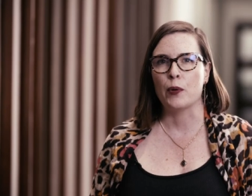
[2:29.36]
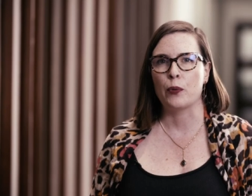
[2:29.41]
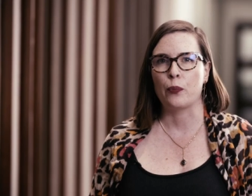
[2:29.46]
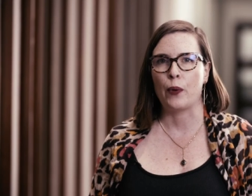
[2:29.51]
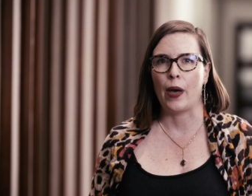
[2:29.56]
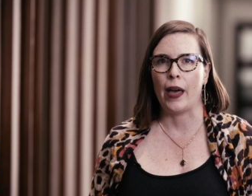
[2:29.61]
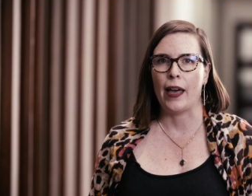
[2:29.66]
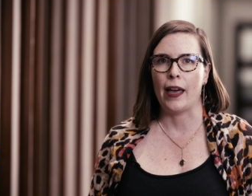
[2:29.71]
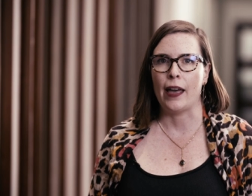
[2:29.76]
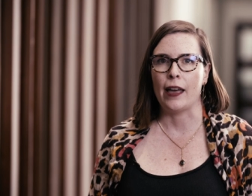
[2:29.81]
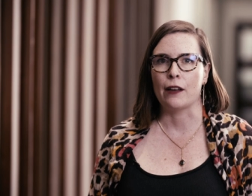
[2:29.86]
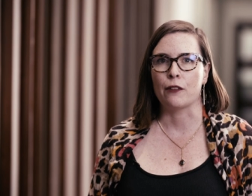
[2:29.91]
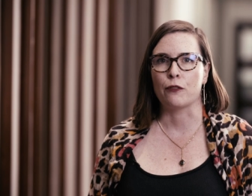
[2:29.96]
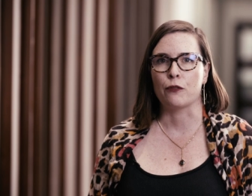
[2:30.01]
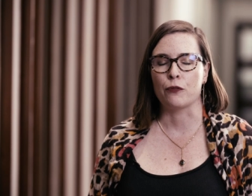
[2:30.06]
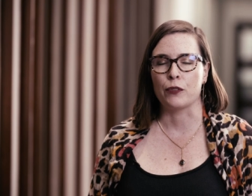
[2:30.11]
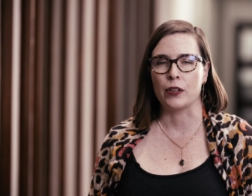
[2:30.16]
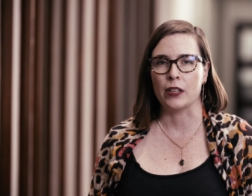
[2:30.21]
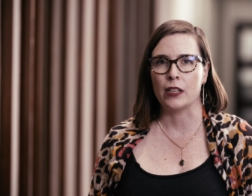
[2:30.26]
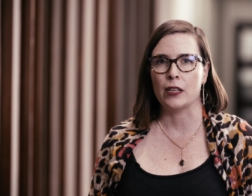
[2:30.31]
away
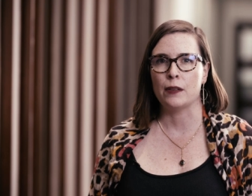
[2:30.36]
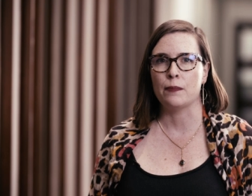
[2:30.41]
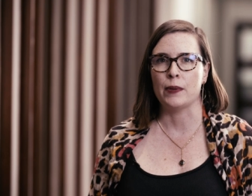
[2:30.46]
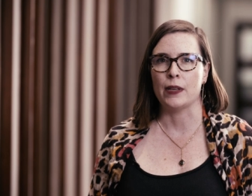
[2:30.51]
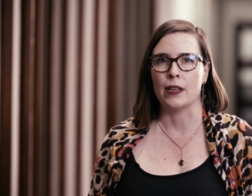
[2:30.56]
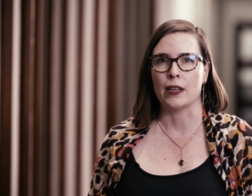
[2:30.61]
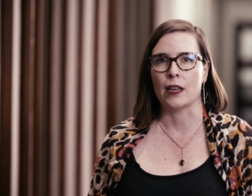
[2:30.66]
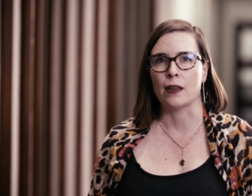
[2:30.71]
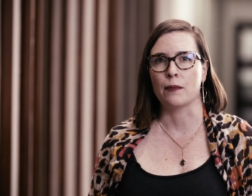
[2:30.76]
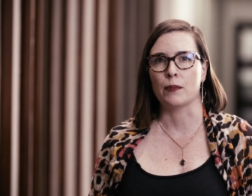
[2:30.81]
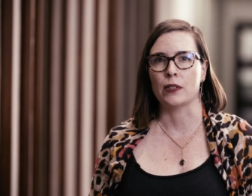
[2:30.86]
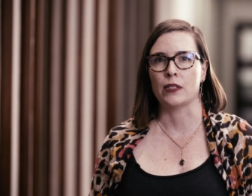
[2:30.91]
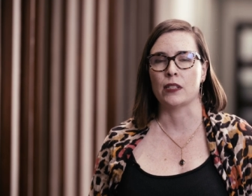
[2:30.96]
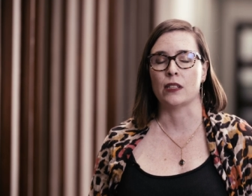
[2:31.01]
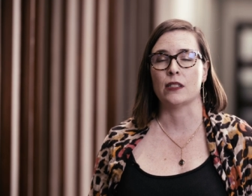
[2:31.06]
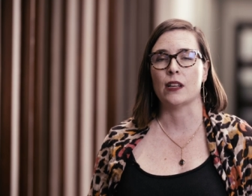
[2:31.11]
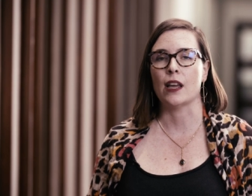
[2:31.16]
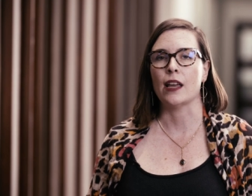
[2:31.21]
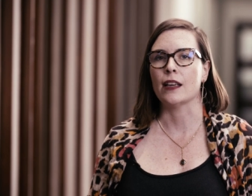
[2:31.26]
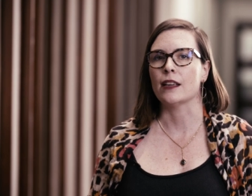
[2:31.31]
really being able to
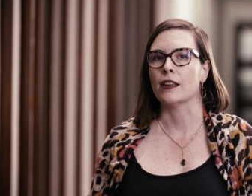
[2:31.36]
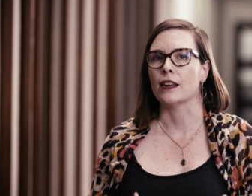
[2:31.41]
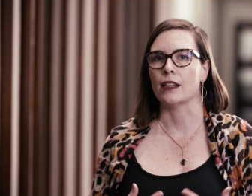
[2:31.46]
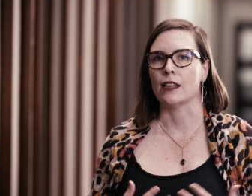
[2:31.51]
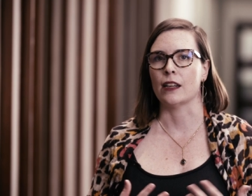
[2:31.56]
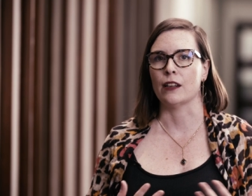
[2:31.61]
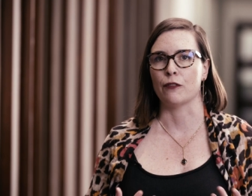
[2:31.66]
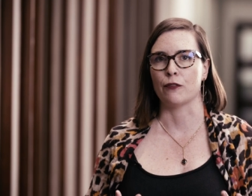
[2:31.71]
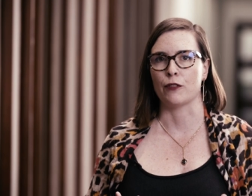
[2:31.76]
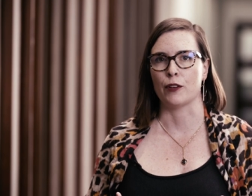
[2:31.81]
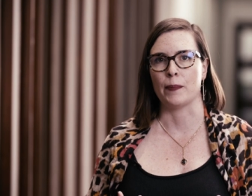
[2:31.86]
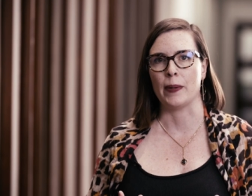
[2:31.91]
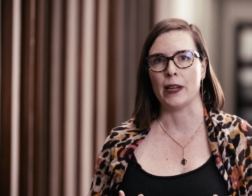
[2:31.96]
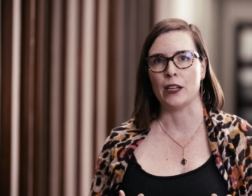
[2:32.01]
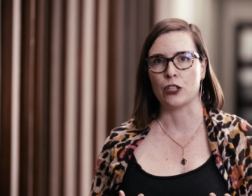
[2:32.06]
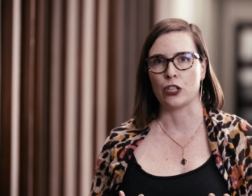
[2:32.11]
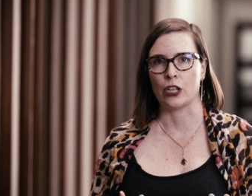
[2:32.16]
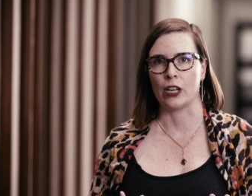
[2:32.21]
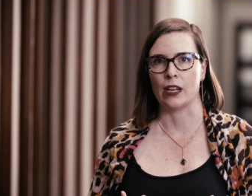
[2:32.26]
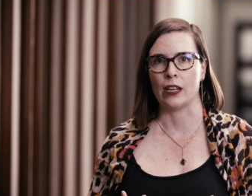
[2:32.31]
take in
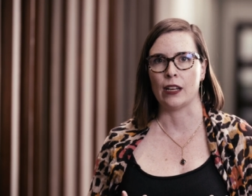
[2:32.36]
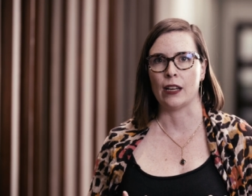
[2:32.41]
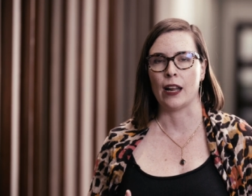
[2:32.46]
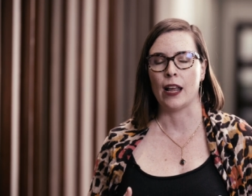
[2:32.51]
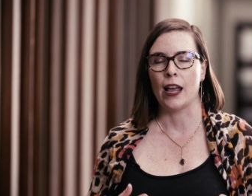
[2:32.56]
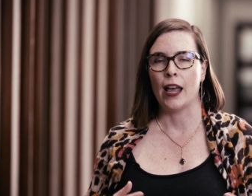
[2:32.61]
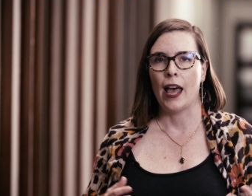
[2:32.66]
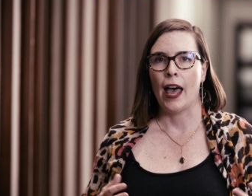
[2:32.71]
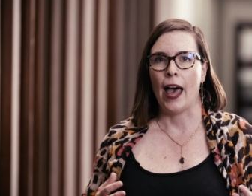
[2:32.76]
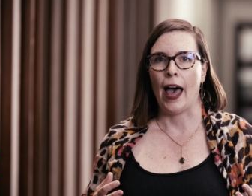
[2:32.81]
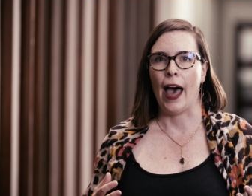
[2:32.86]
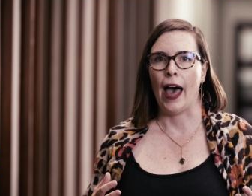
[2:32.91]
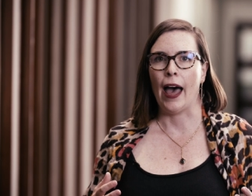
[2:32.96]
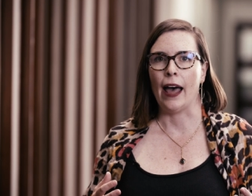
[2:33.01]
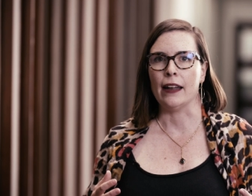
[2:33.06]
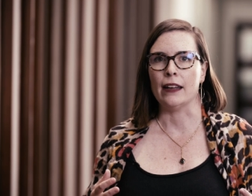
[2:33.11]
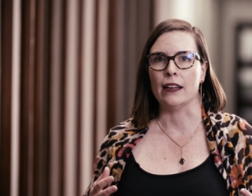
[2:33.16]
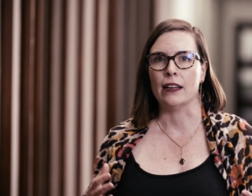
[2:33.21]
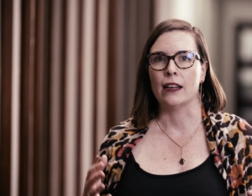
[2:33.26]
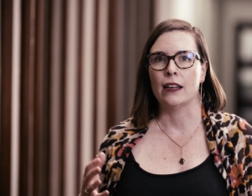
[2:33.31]
information
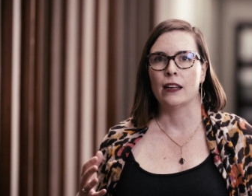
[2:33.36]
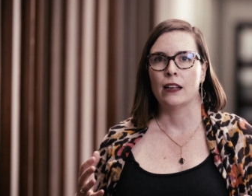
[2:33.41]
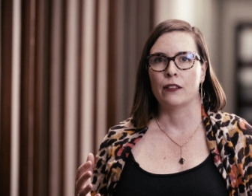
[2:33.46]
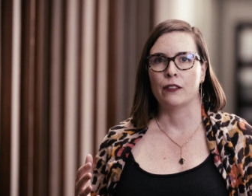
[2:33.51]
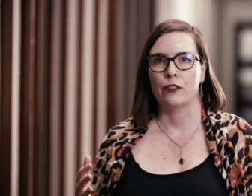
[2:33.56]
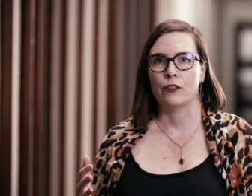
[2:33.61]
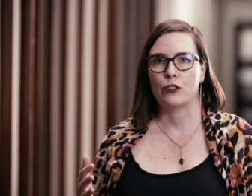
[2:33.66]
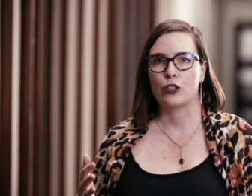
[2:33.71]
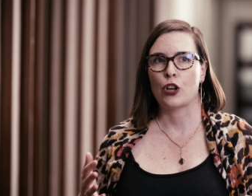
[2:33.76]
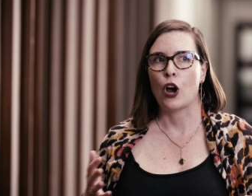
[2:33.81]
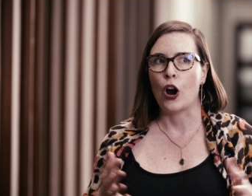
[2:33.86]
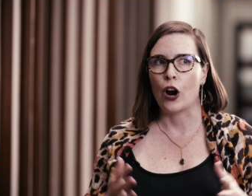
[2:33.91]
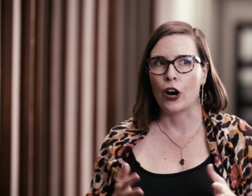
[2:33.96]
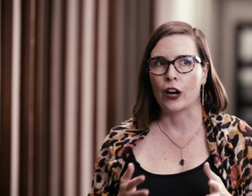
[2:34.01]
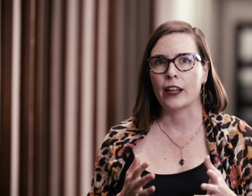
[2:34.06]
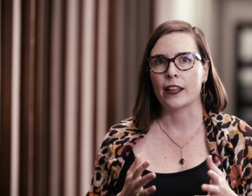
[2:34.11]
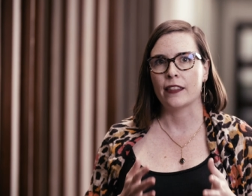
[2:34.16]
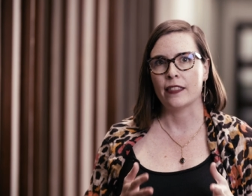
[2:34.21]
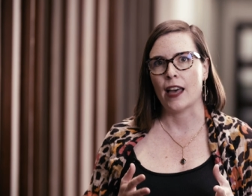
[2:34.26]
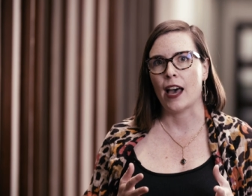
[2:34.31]
and
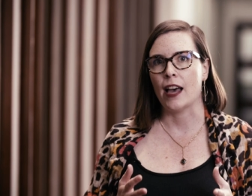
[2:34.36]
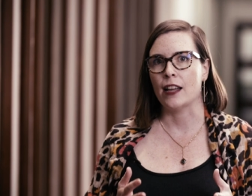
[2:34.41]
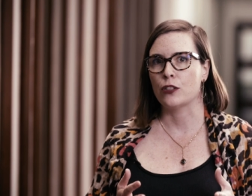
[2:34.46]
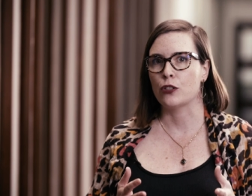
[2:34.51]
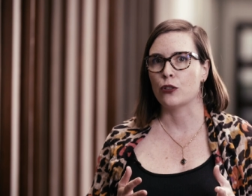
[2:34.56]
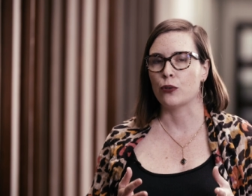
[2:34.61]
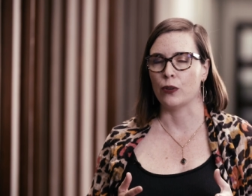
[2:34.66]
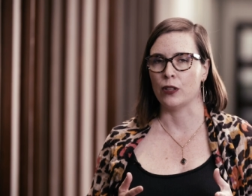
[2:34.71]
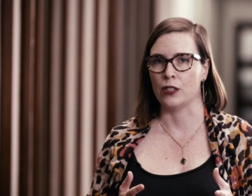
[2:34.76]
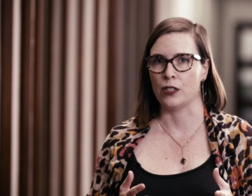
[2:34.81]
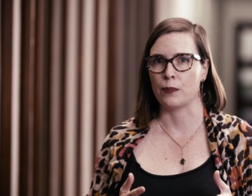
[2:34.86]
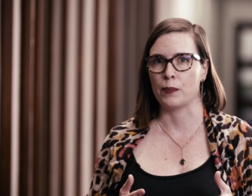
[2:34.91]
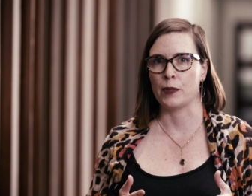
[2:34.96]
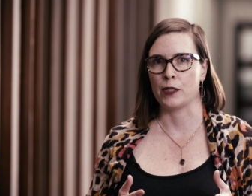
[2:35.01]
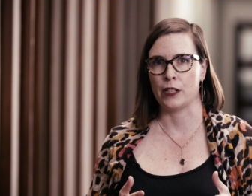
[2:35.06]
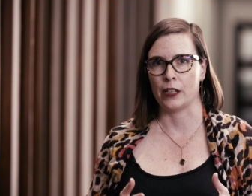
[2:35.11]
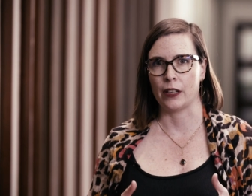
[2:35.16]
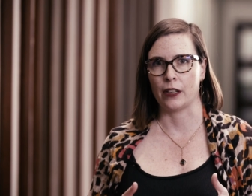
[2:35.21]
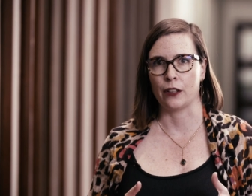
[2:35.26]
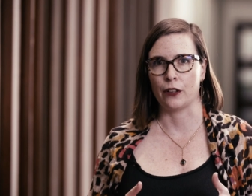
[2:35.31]
target that towards a
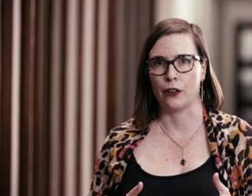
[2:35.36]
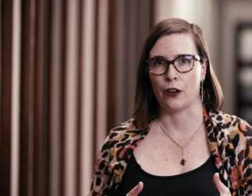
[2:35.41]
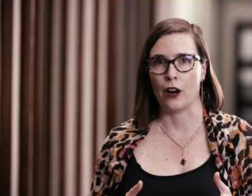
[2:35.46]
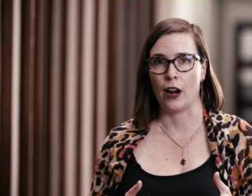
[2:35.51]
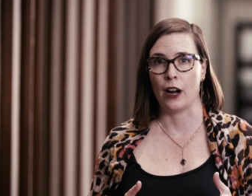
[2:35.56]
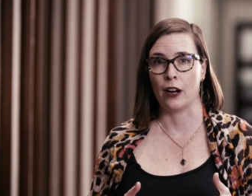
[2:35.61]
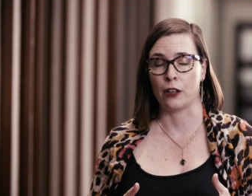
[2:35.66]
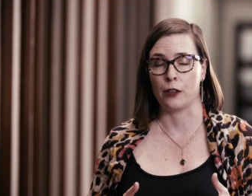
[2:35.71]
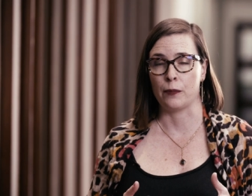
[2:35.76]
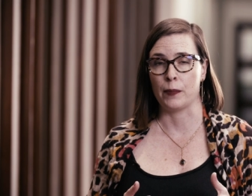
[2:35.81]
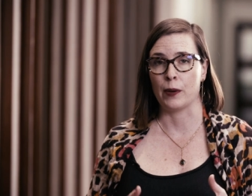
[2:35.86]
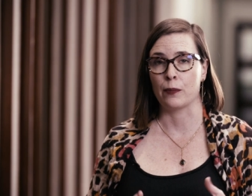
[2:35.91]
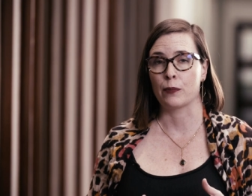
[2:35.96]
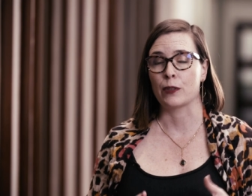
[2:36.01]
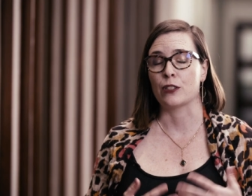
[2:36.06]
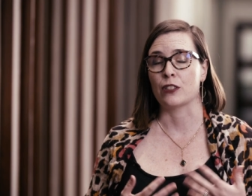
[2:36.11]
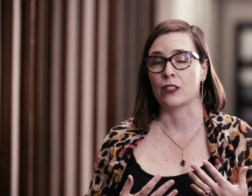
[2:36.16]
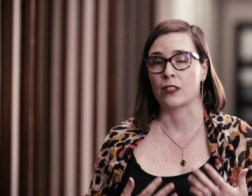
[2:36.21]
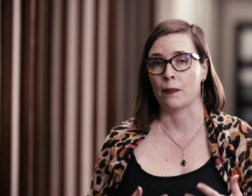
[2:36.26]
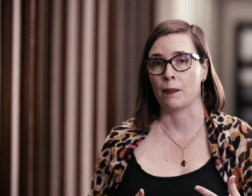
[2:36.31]
particular argument,
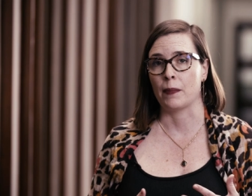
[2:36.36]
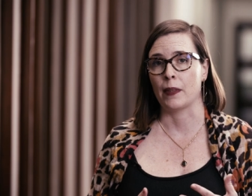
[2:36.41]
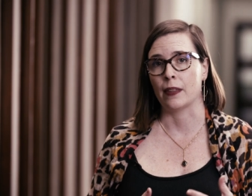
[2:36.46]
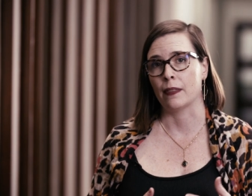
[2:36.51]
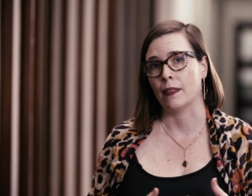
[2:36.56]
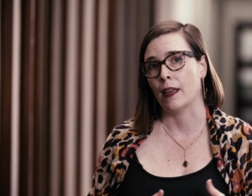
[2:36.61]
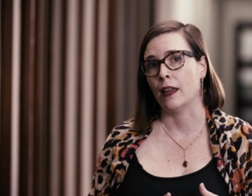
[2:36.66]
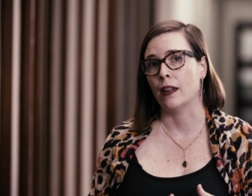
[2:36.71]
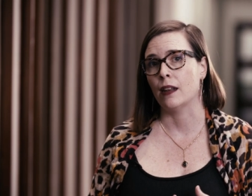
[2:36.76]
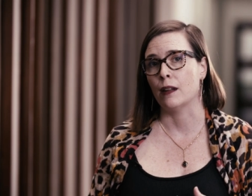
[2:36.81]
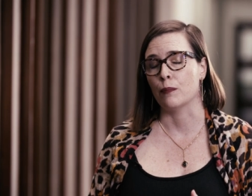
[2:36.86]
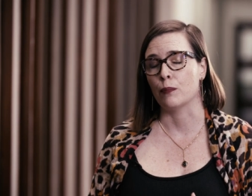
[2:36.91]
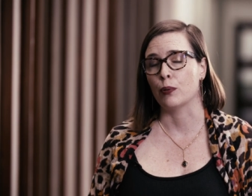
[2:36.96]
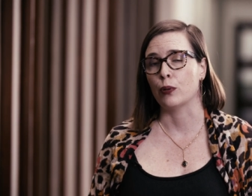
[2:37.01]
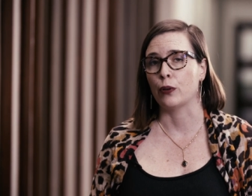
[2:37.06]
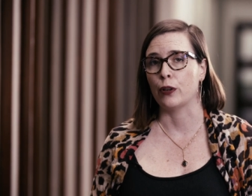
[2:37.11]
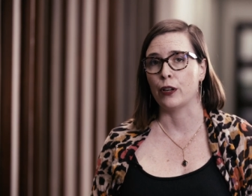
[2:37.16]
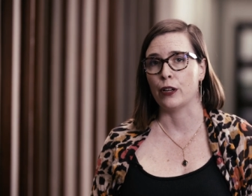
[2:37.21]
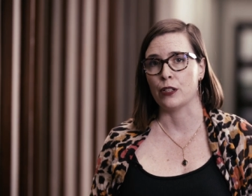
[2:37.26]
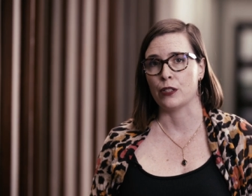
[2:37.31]
which is something that
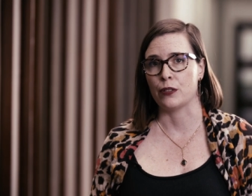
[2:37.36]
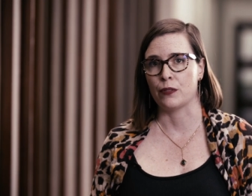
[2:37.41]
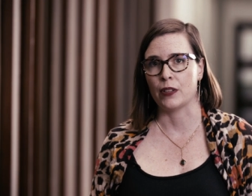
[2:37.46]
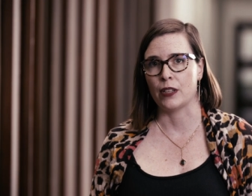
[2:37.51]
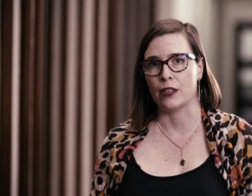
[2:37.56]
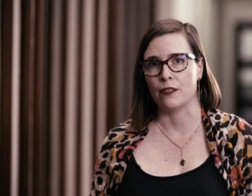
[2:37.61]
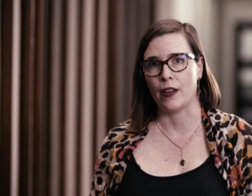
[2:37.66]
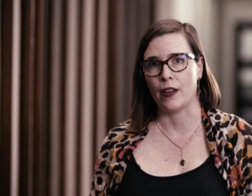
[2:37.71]
employers really